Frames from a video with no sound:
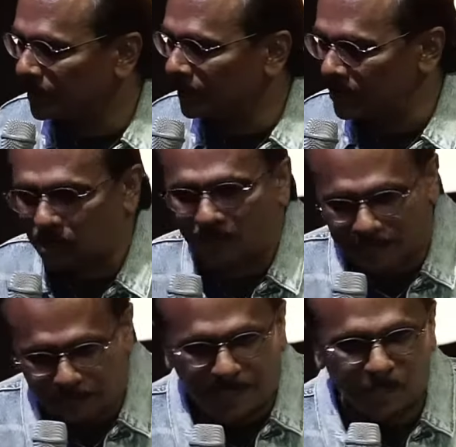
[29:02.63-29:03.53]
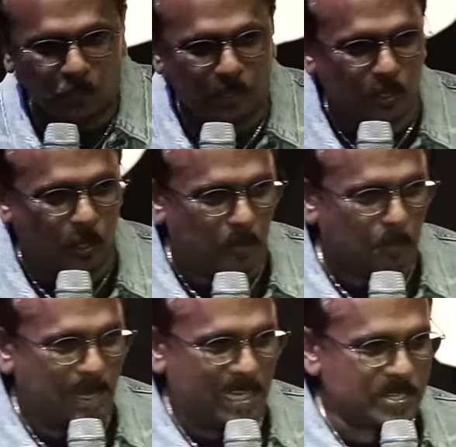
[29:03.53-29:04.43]
They thought the fund would go
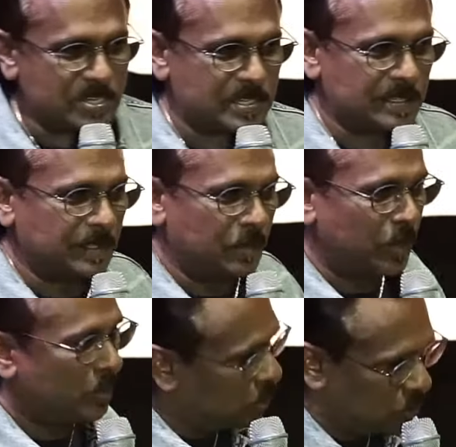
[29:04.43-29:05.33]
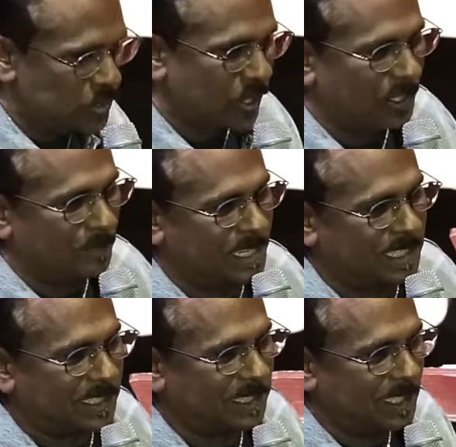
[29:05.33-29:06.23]
bust. We would lose all the
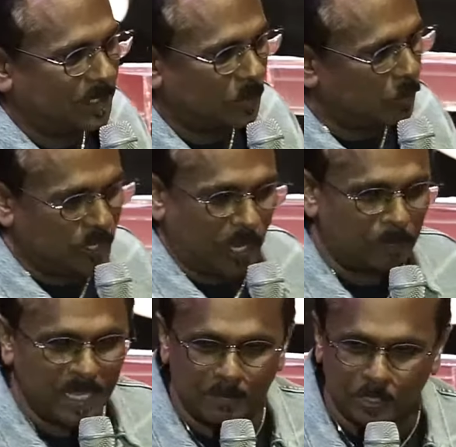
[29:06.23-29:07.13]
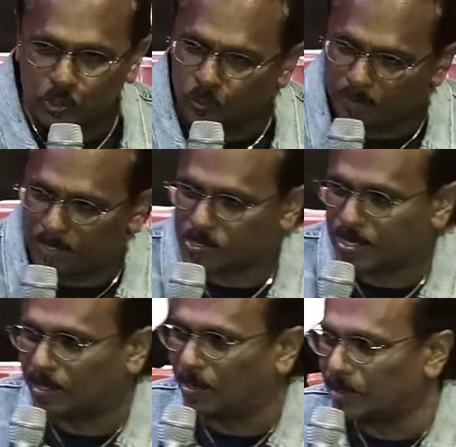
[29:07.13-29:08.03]
money. We would not be able to do it because our
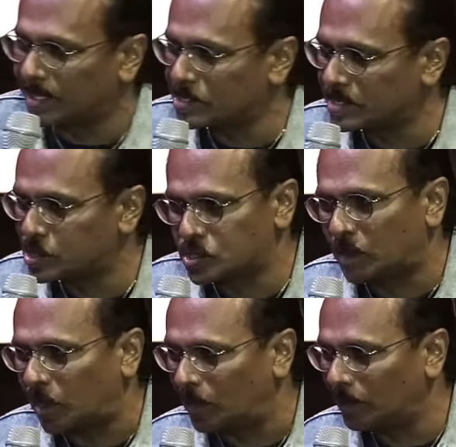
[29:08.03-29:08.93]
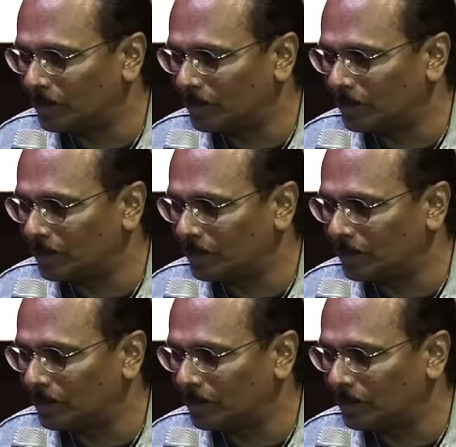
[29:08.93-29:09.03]
congregation is small.